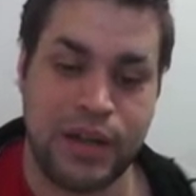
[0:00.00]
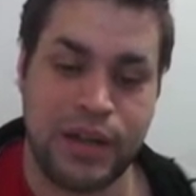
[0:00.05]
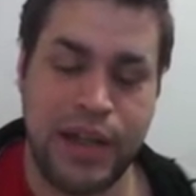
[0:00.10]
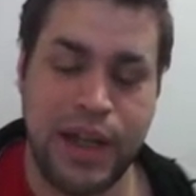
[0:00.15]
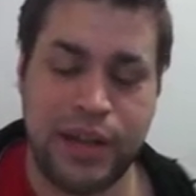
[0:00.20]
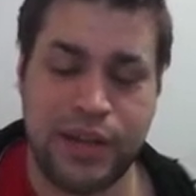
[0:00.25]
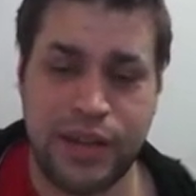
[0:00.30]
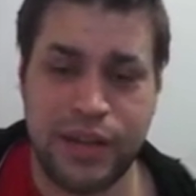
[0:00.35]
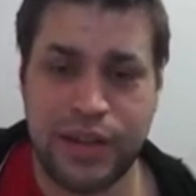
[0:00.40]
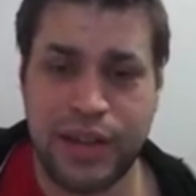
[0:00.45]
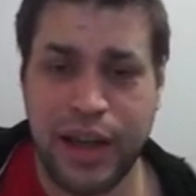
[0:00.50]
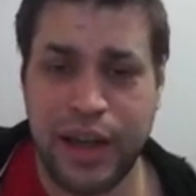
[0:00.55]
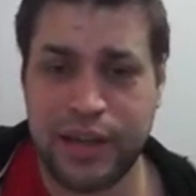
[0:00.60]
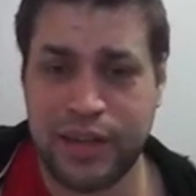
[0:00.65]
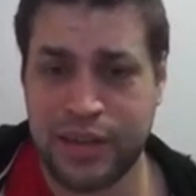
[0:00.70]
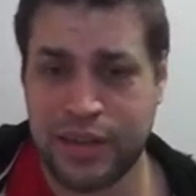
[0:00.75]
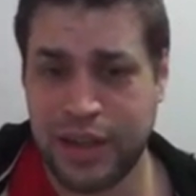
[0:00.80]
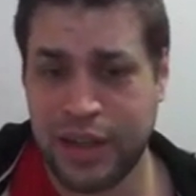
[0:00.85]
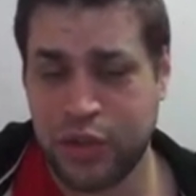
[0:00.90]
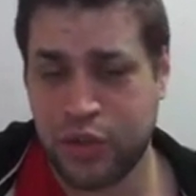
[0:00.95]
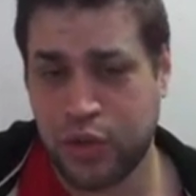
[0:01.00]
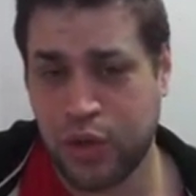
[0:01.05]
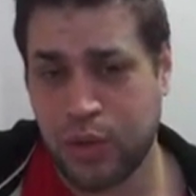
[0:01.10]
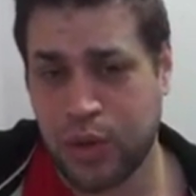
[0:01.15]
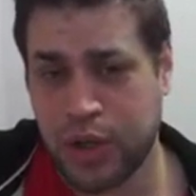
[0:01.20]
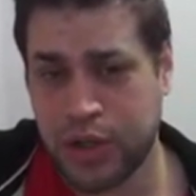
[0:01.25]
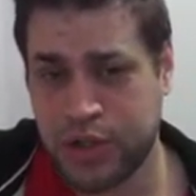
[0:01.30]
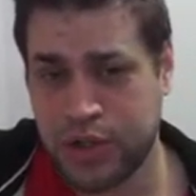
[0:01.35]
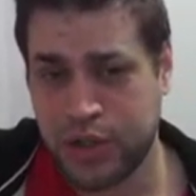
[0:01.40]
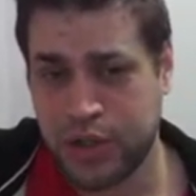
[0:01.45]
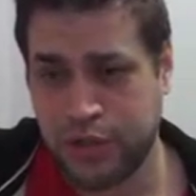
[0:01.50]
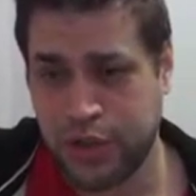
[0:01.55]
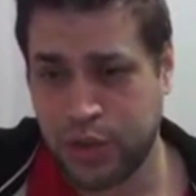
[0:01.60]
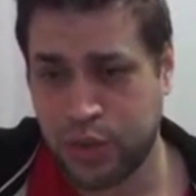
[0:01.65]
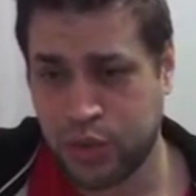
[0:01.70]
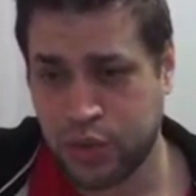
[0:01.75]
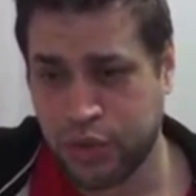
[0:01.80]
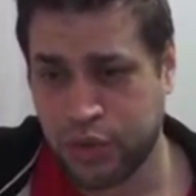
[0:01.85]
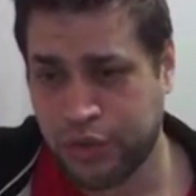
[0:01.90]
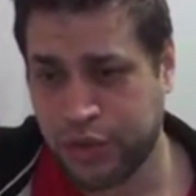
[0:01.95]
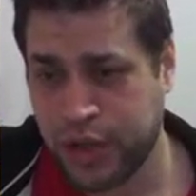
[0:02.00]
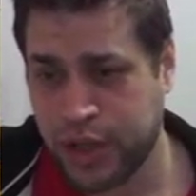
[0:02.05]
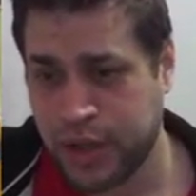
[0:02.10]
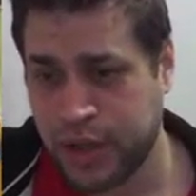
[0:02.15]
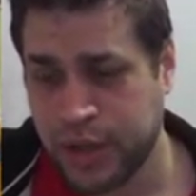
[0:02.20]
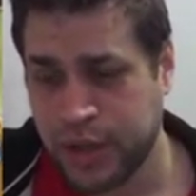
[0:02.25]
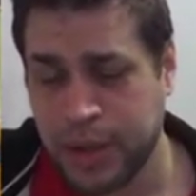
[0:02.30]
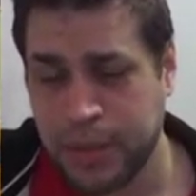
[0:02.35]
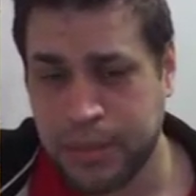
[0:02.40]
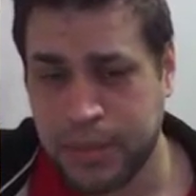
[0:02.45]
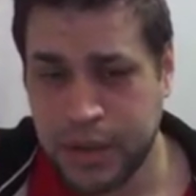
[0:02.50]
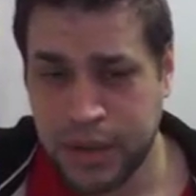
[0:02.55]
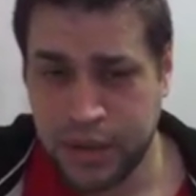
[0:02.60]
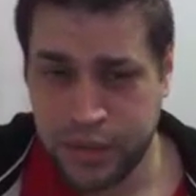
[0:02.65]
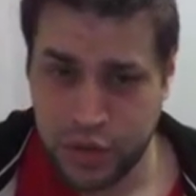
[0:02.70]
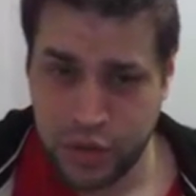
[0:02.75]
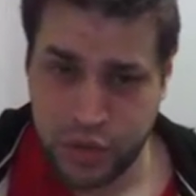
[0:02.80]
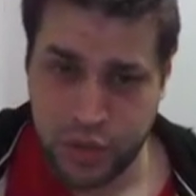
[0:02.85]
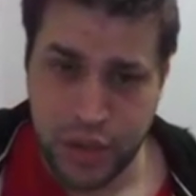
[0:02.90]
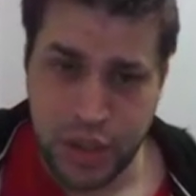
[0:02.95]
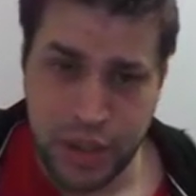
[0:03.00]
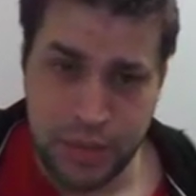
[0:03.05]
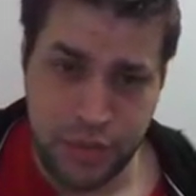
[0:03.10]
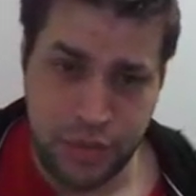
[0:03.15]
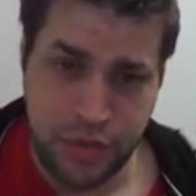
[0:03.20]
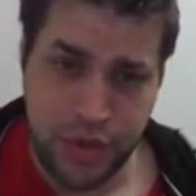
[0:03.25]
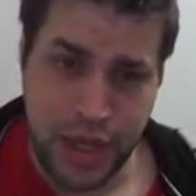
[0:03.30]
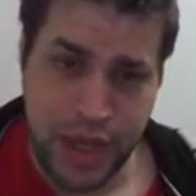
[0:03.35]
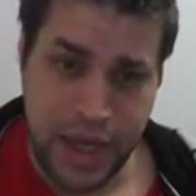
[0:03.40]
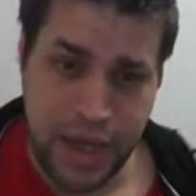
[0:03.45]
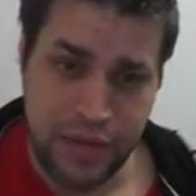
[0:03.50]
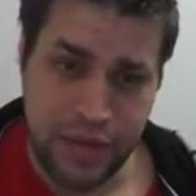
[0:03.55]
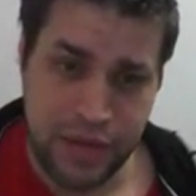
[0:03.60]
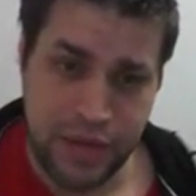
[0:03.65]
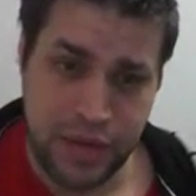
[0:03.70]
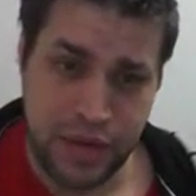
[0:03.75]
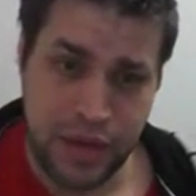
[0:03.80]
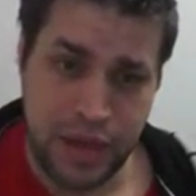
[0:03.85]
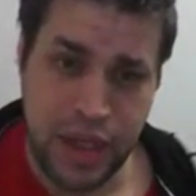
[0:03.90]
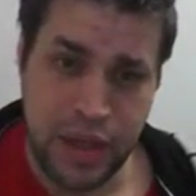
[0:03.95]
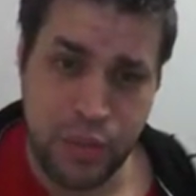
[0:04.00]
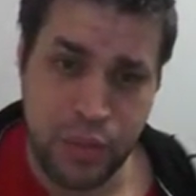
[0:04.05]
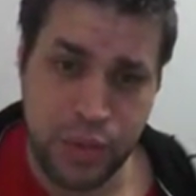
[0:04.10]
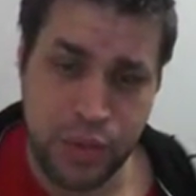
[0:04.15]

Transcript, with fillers: That's it guys, thanks for watching the video so far, please subscribe if you haven't, and